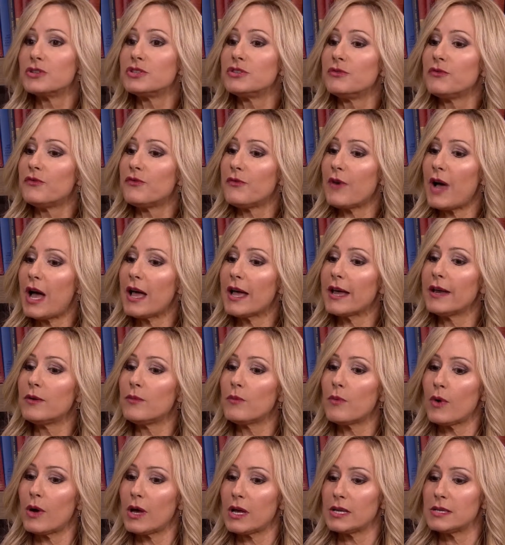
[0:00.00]
to
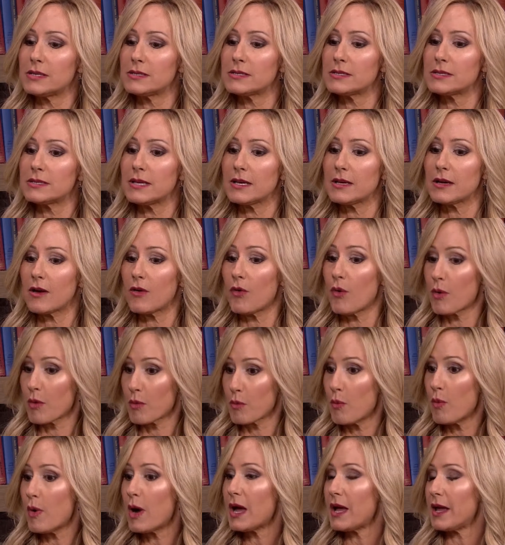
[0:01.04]
find ones
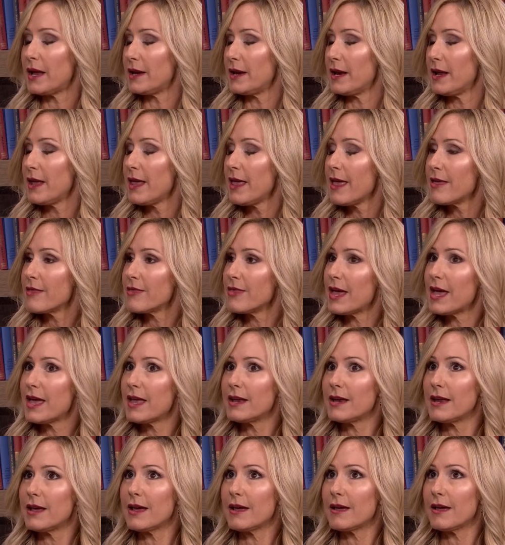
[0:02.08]
or one
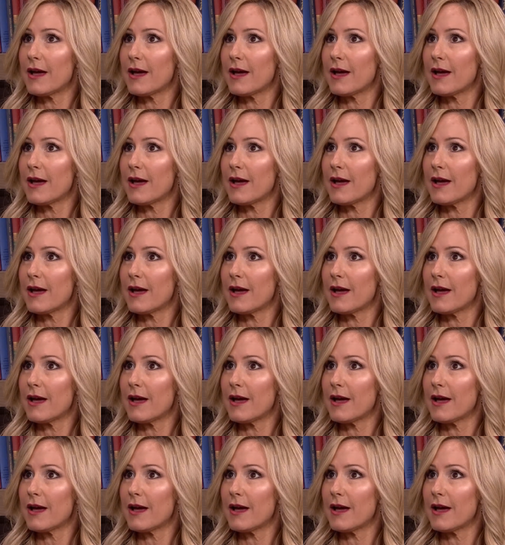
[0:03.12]
that